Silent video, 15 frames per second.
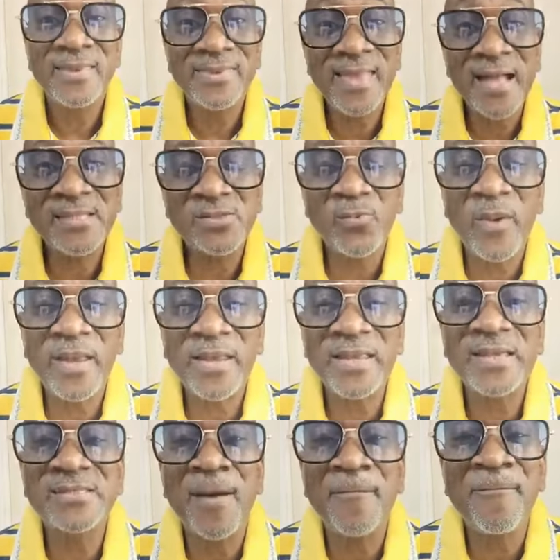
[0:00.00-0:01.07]
that's when
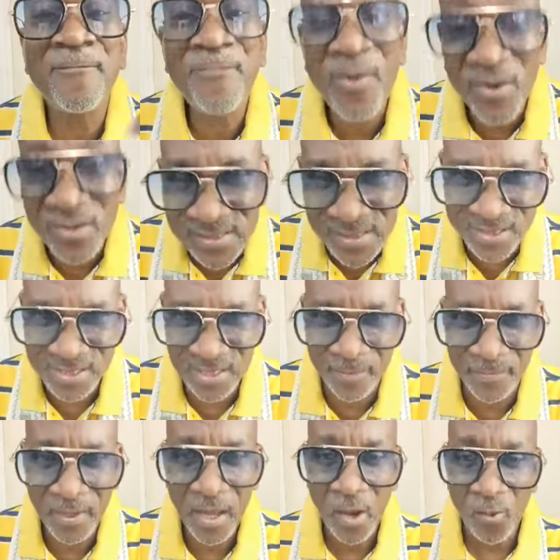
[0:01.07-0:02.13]
his
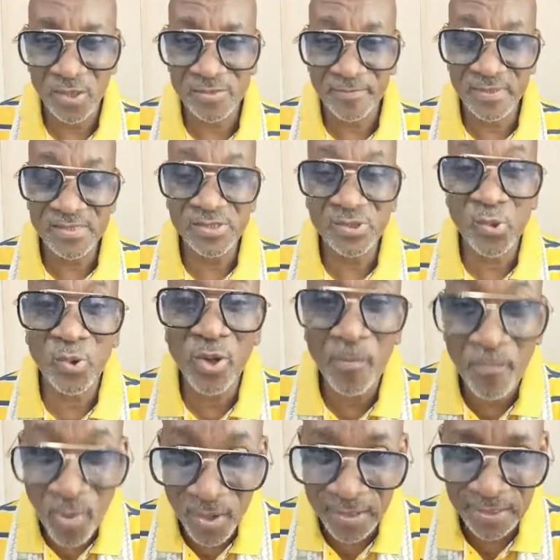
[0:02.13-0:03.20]
apostleship was bestowed
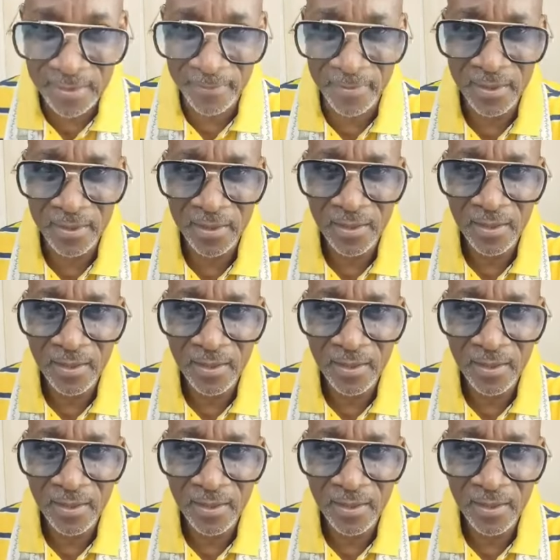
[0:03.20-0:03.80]
upon him.